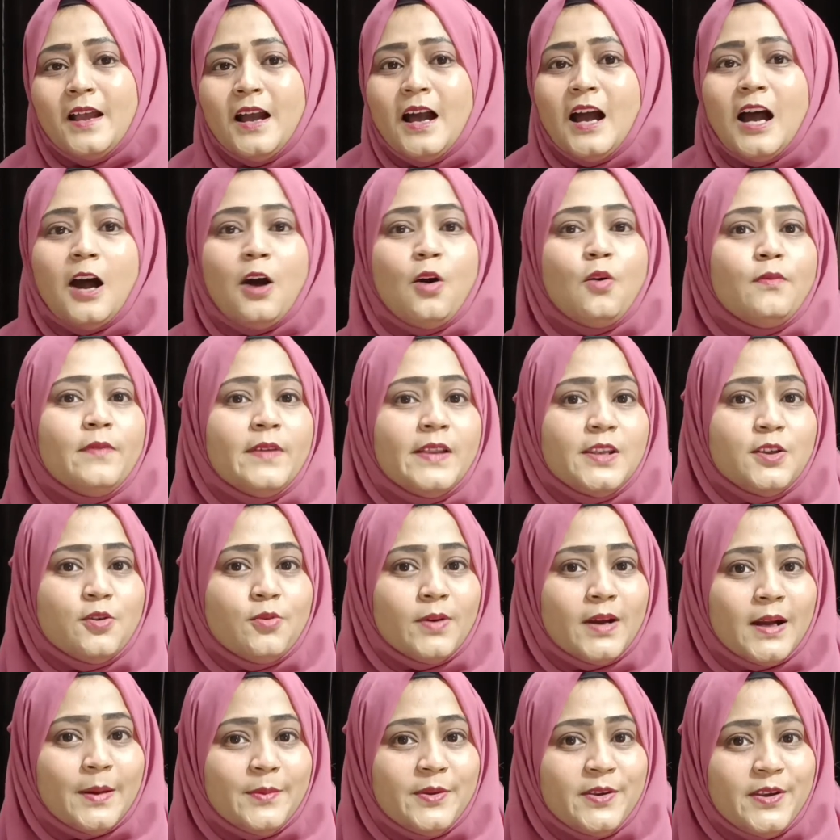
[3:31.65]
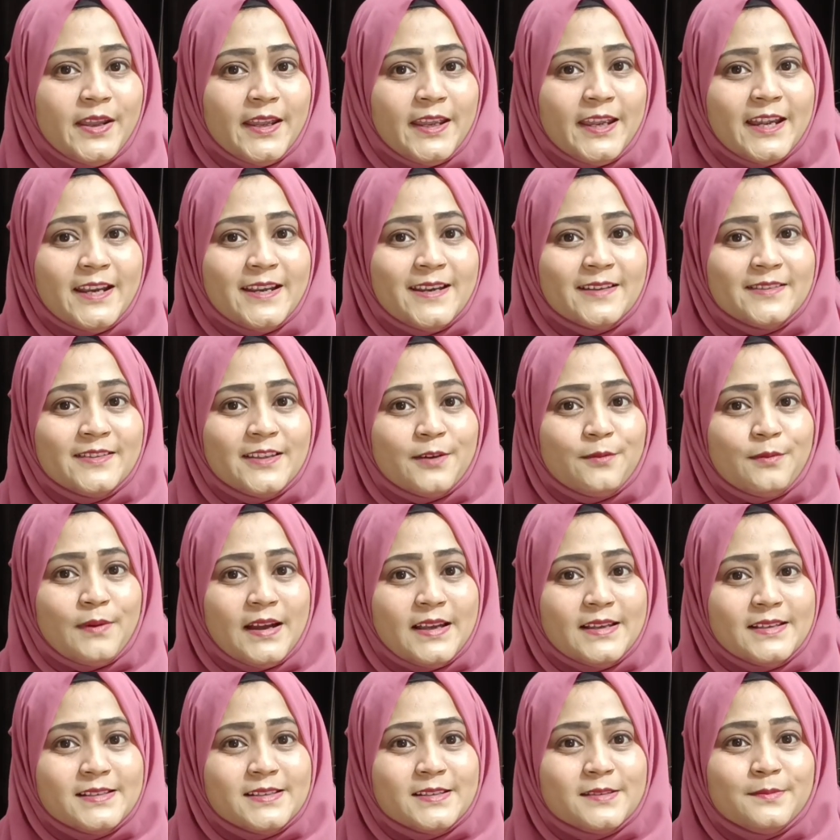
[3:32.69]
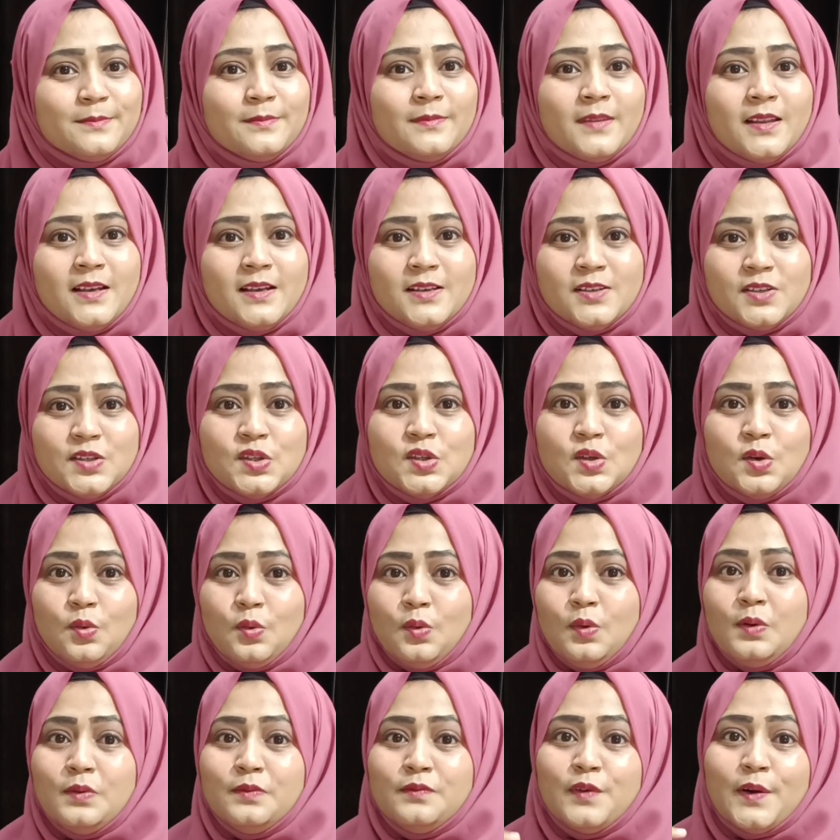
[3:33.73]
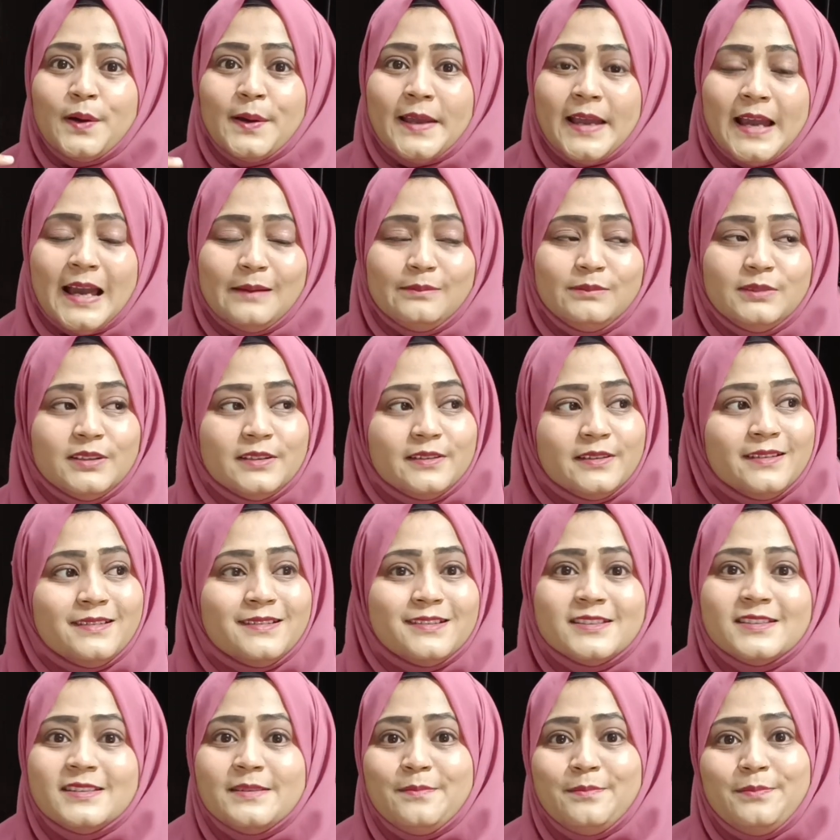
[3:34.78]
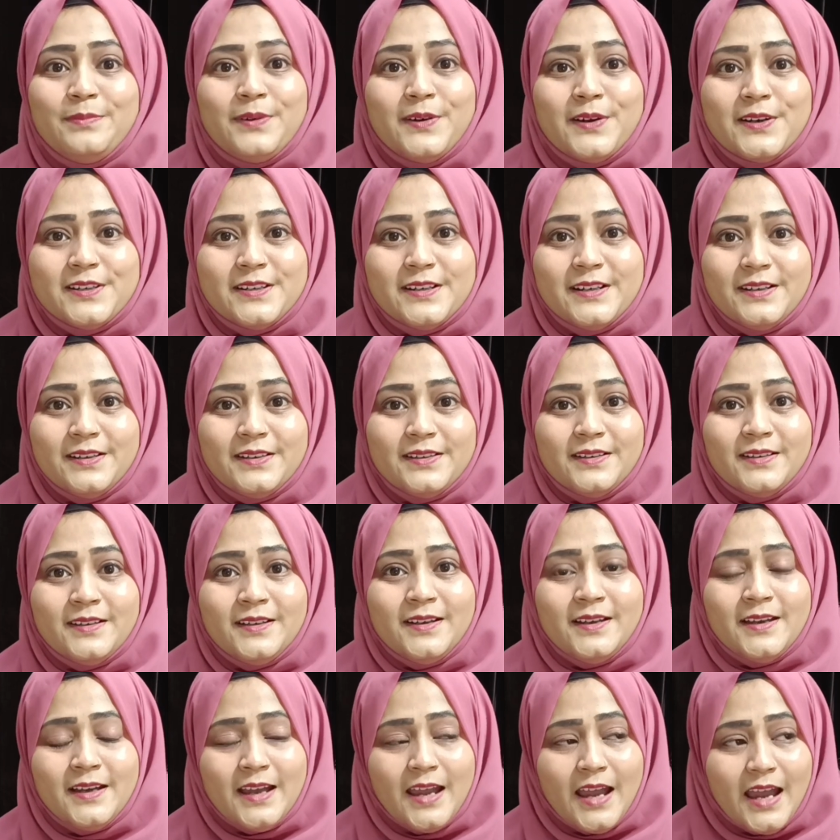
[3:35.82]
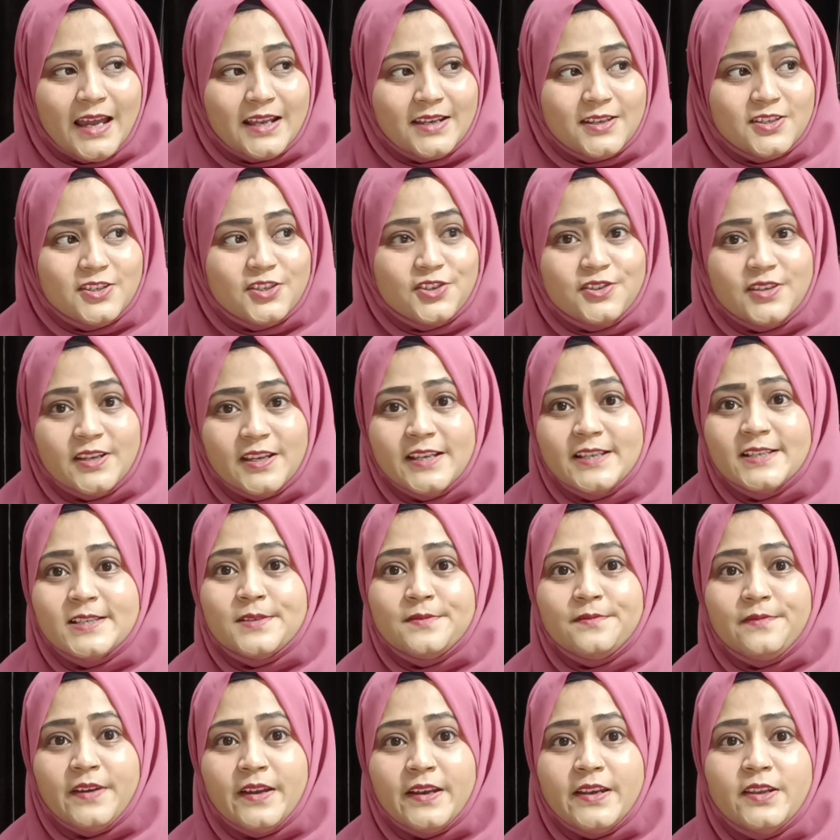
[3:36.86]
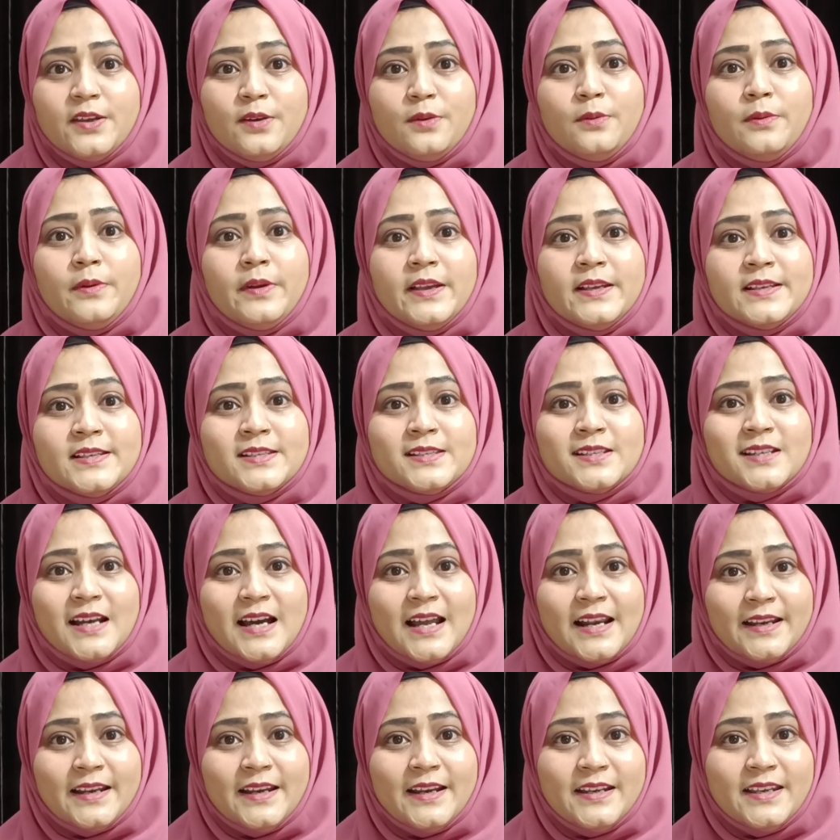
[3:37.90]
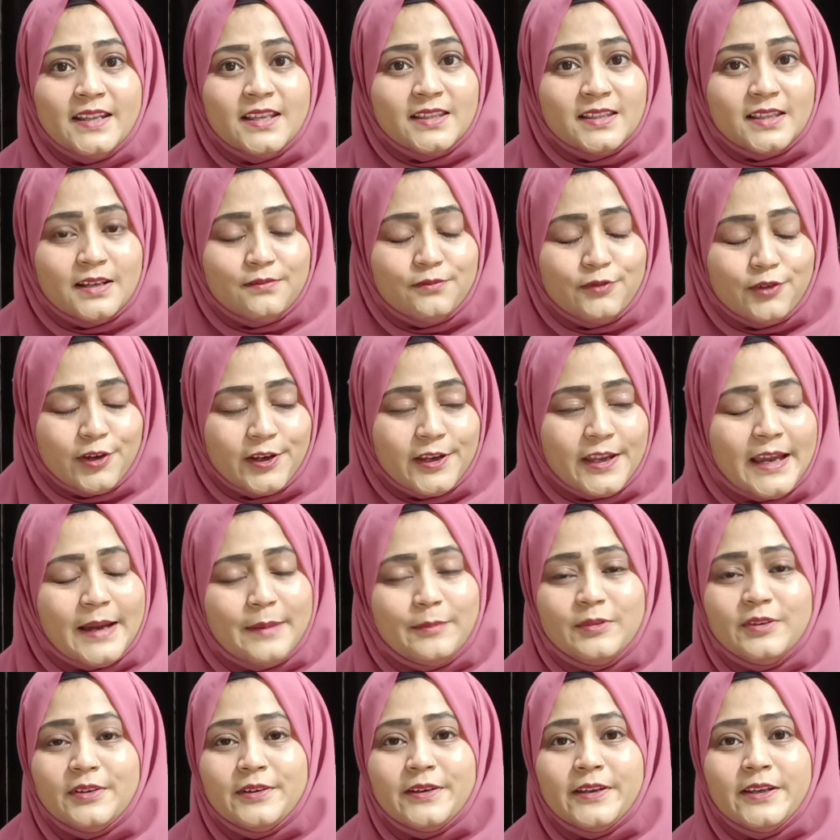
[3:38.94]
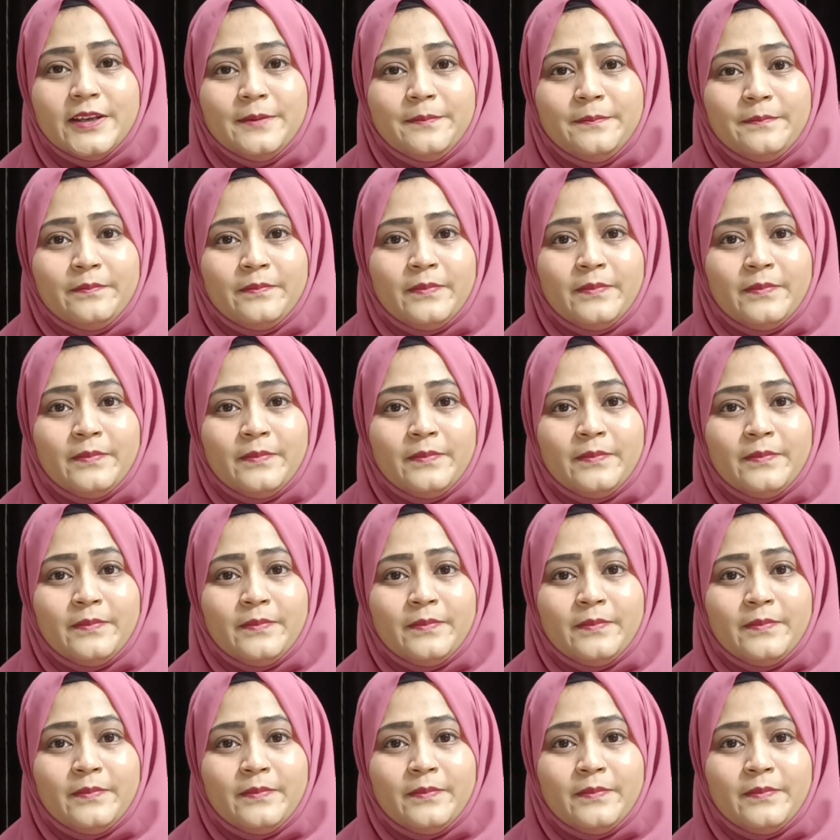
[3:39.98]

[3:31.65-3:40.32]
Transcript: How will you communicate otherwise? So vocabulary is important, and today's video is targeting the vocabulary